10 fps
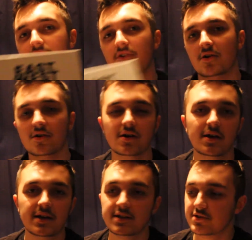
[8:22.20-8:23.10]
far.
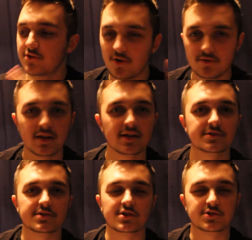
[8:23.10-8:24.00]
Not on the
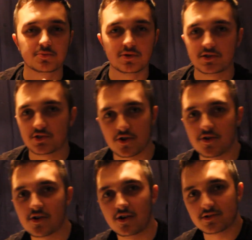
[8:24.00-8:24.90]
list, I just wanted to show
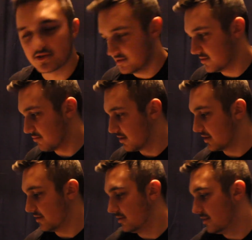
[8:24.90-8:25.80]
you guys because it's
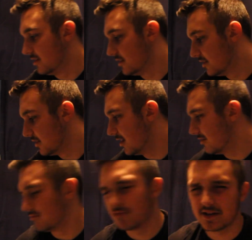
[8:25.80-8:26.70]
really good.
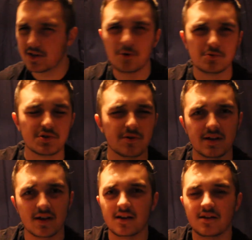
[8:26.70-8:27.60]
Really cool,
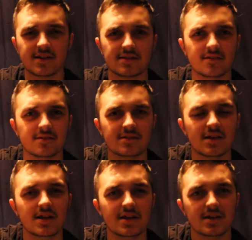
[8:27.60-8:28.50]
sorry. I like the
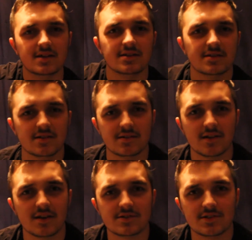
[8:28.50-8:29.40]

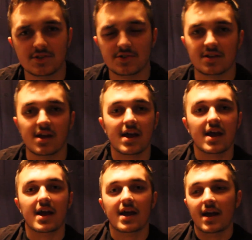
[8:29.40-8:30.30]
deluxe edition.
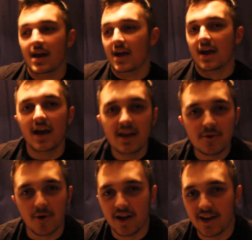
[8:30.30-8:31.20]

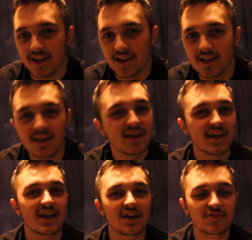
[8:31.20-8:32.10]
Anyway,
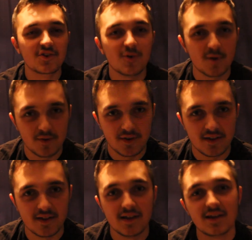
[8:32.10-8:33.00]
if you're new around
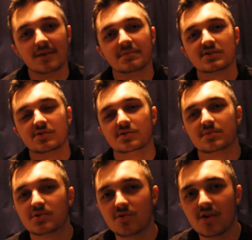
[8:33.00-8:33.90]
here, make sure you
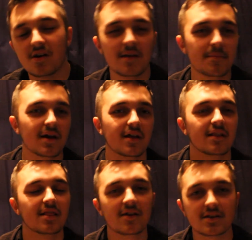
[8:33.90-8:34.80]
subscribe,
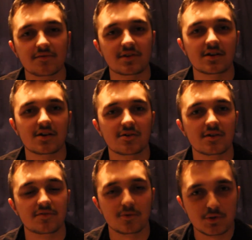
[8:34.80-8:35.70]
like the video
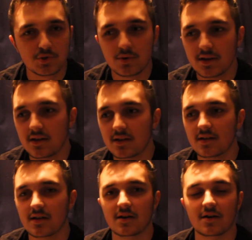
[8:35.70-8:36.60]
if you enjoyed it,